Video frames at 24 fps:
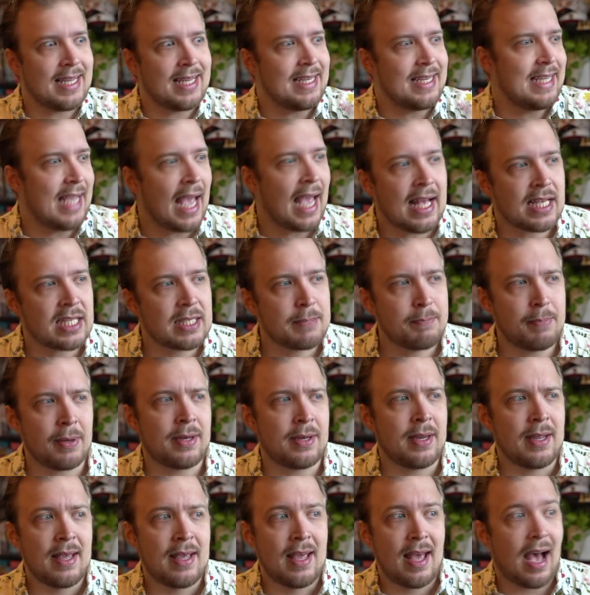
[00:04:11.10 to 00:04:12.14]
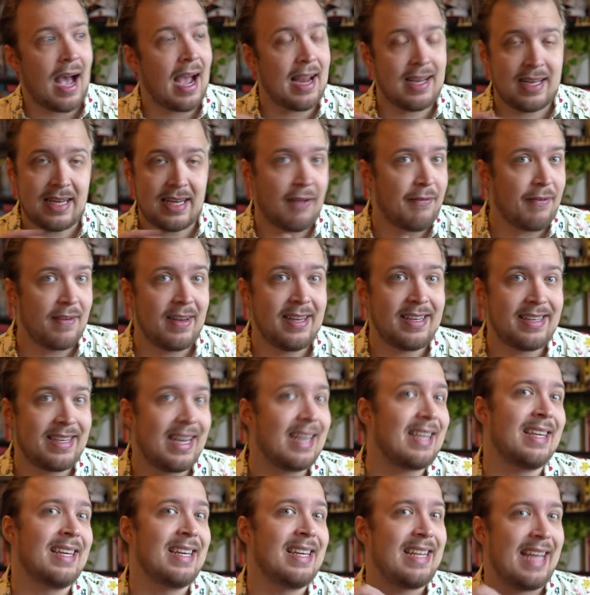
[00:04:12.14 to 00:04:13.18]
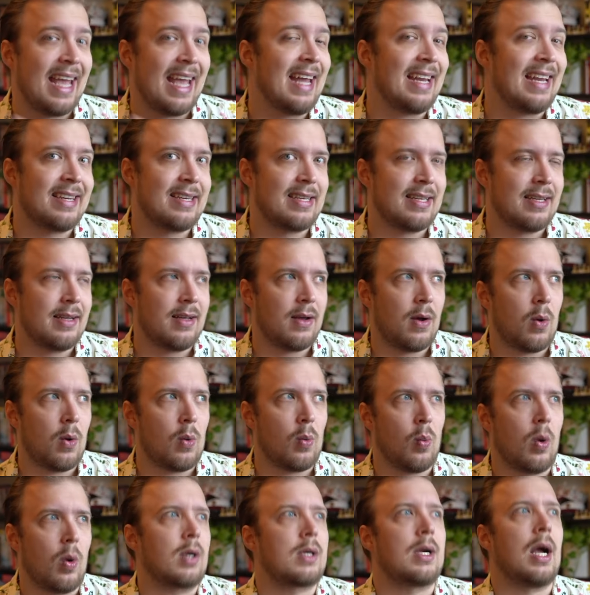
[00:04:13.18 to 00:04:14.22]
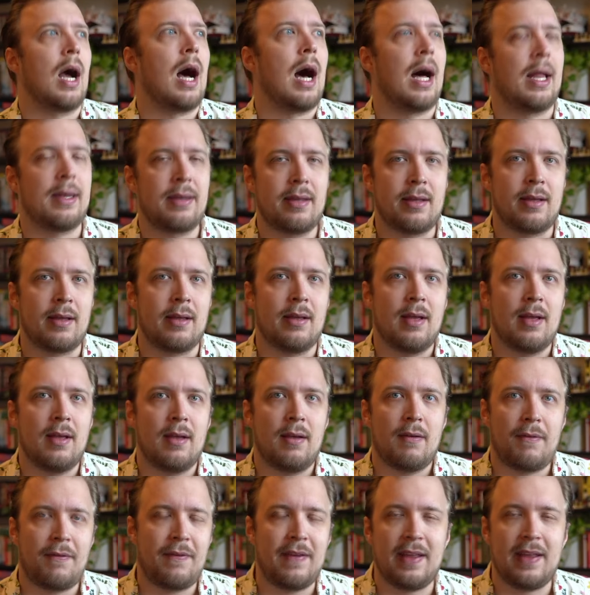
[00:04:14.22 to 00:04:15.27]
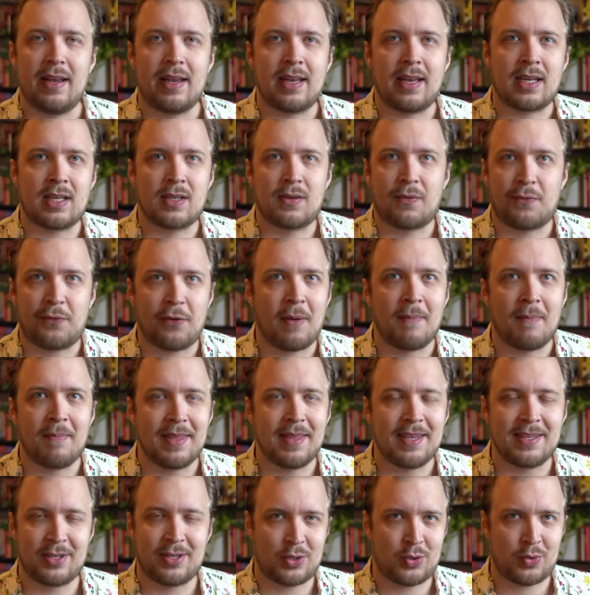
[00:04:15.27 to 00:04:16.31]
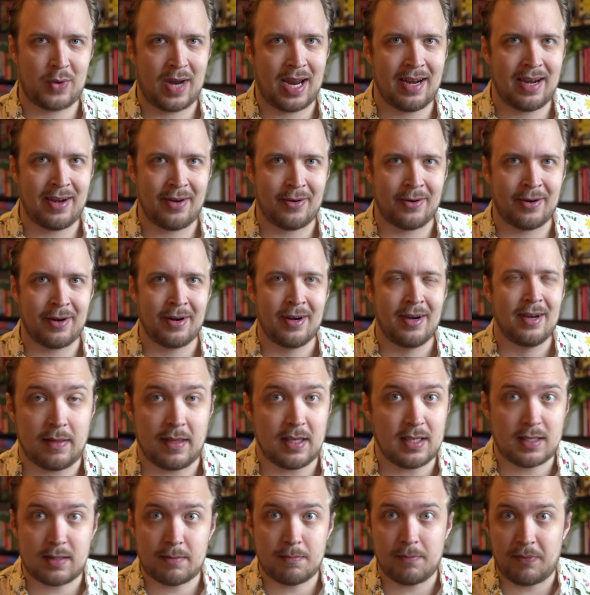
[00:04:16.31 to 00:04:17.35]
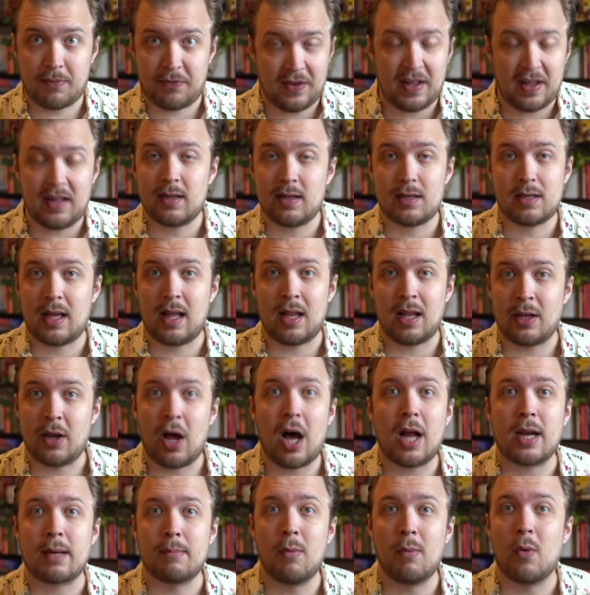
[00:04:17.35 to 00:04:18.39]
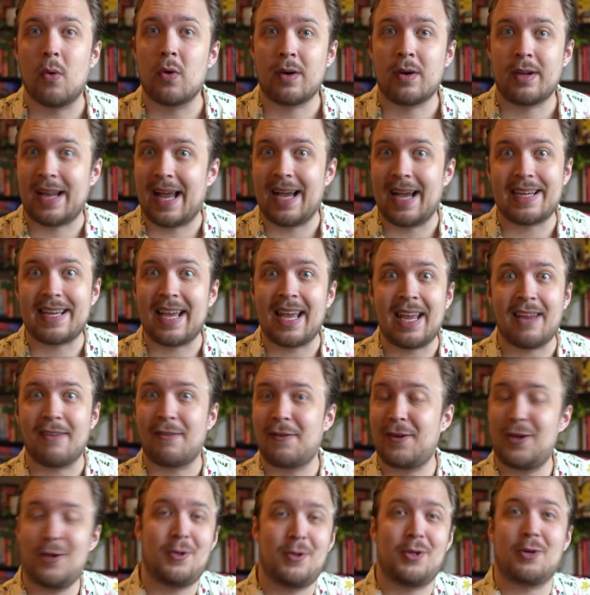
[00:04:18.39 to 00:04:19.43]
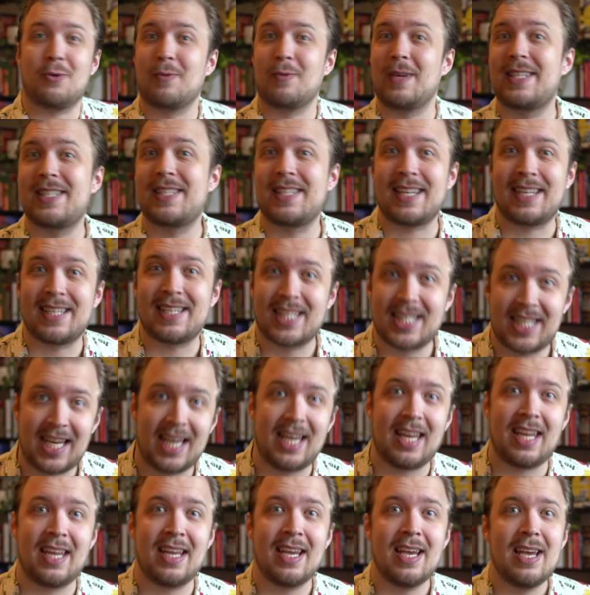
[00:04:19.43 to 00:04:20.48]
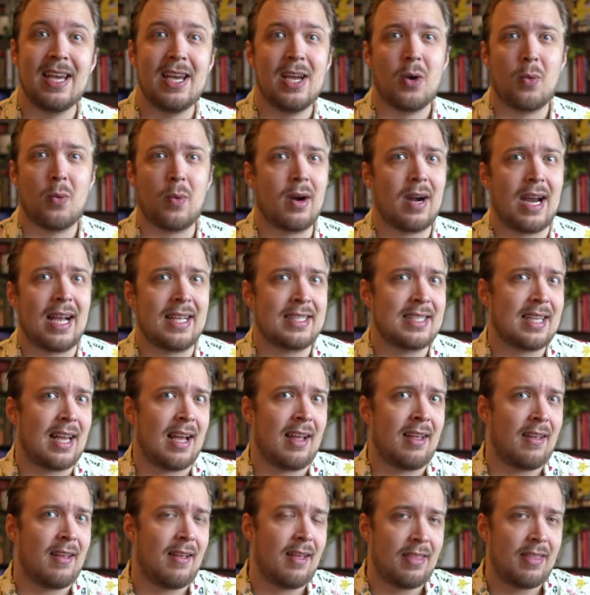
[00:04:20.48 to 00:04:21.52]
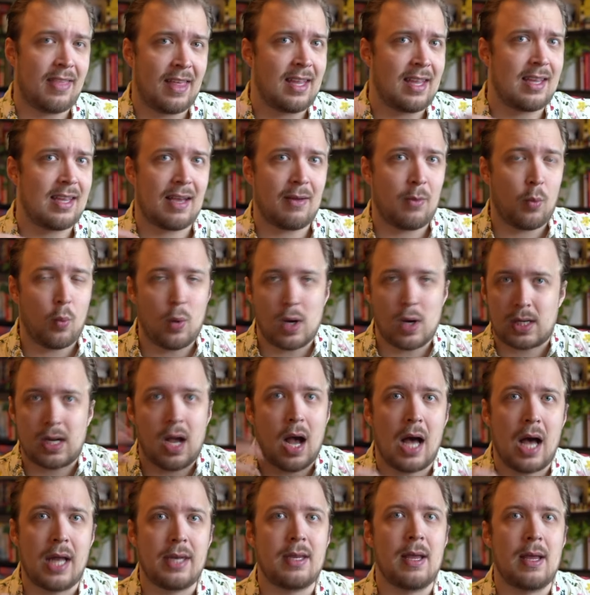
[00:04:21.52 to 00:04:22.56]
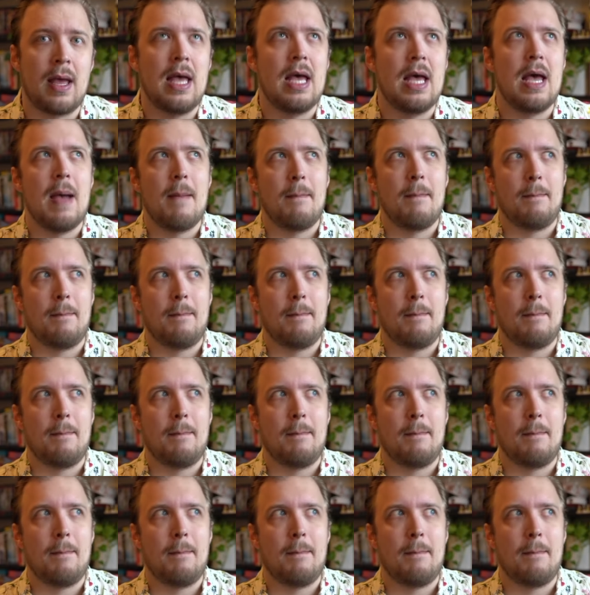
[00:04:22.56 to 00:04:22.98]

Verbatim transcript: I guess, but I definitely didn't get Wakanda feelings from this trailer. This felt a lot more like a futuristic city, whereas I think Wakanda